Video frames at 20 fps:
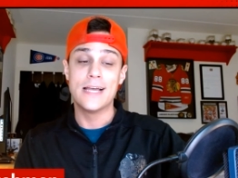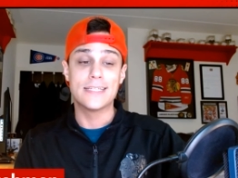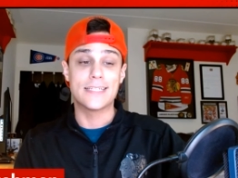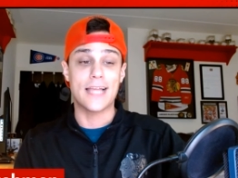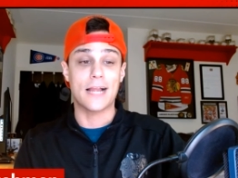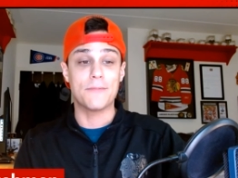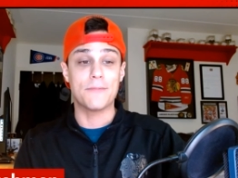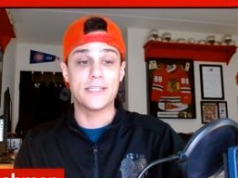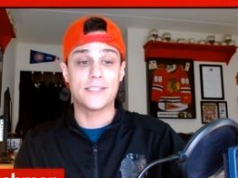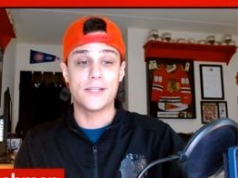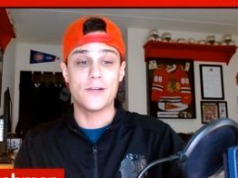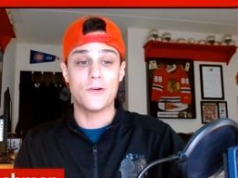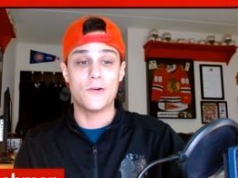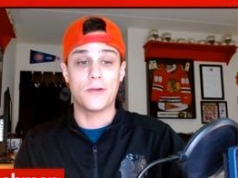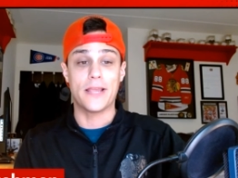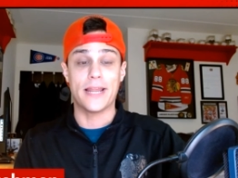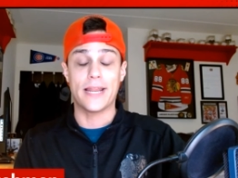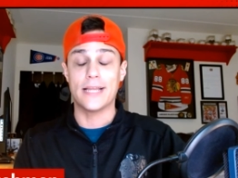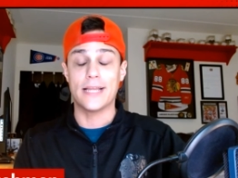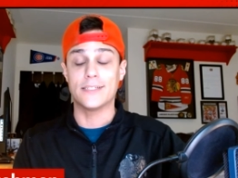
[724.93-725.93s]
Segment two,
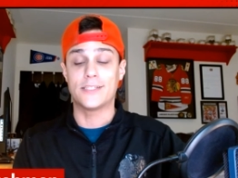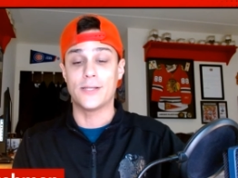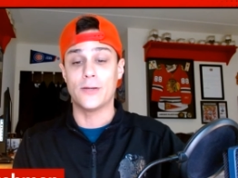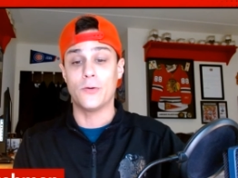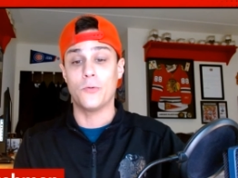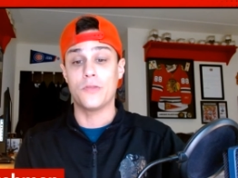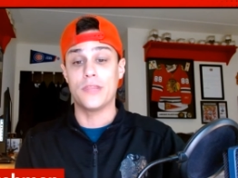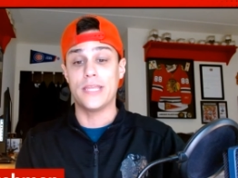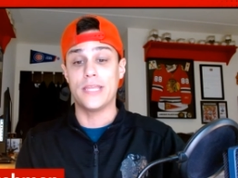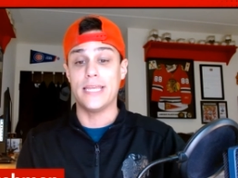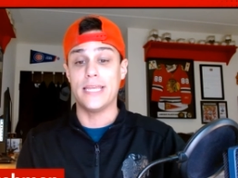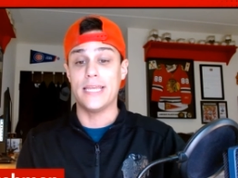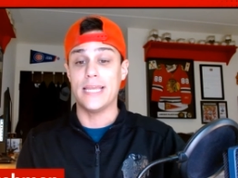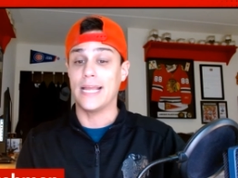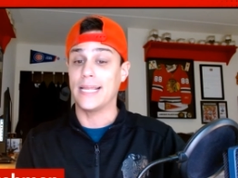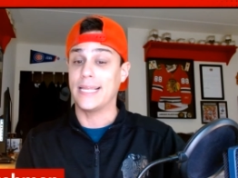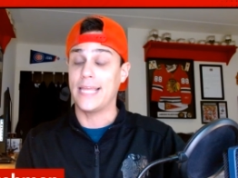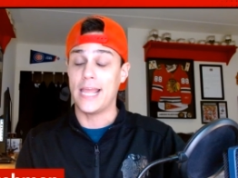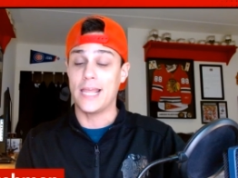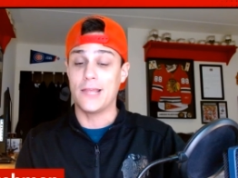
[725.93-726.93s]
getting into
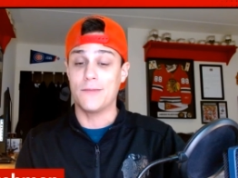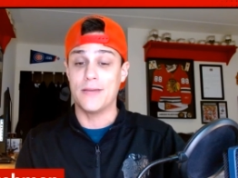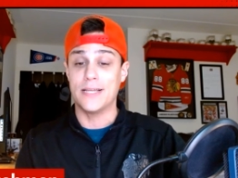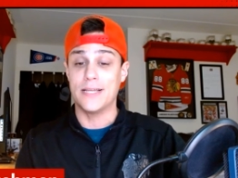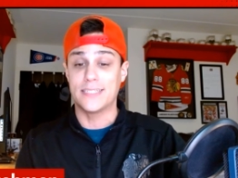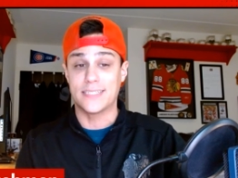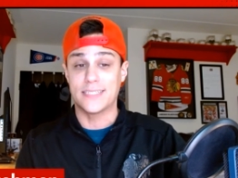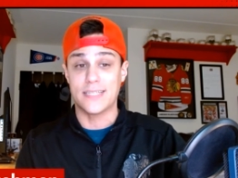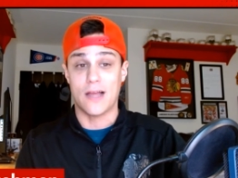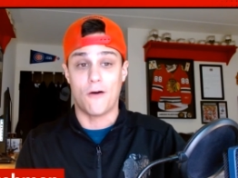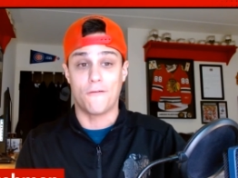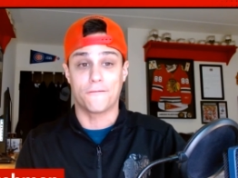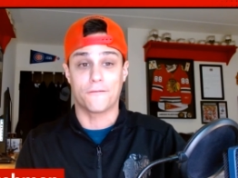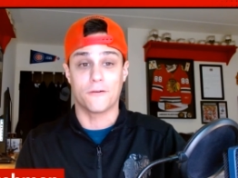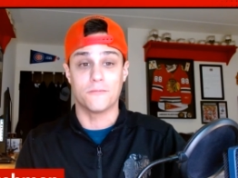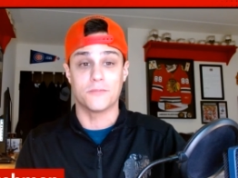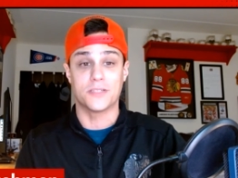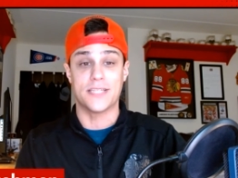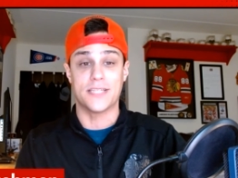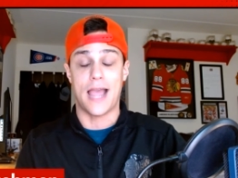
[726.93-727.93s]
the game itself
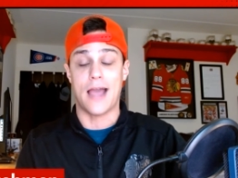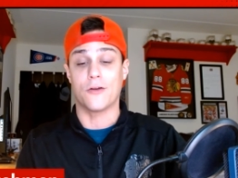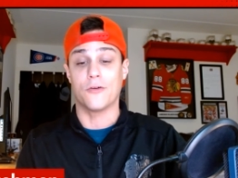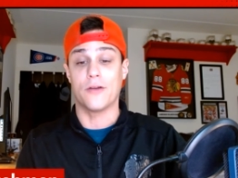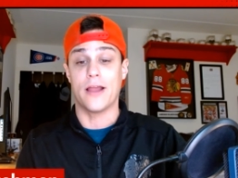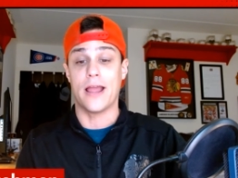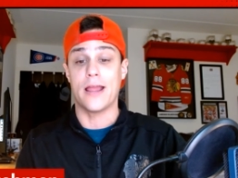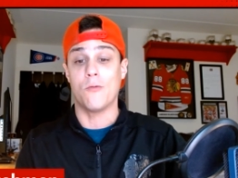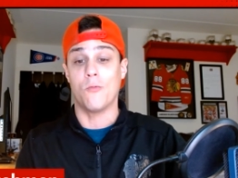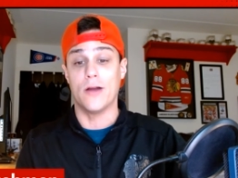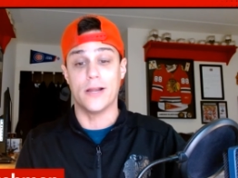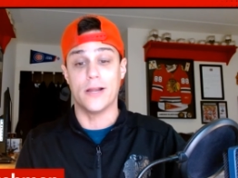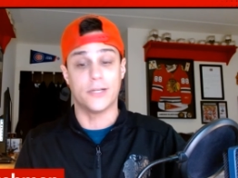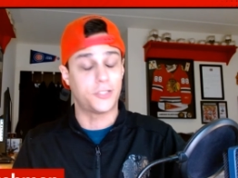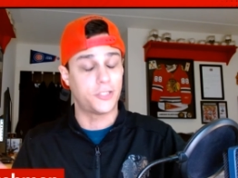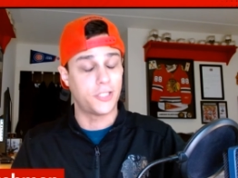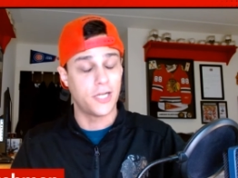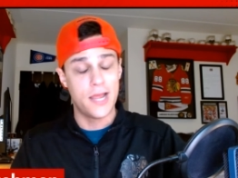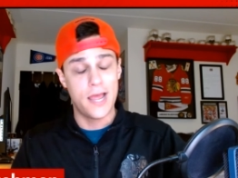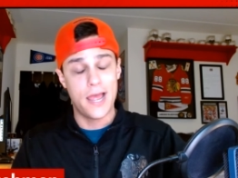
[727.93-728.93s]
from Saturday,
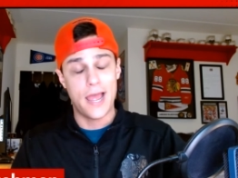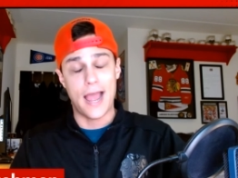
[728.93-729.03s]
which,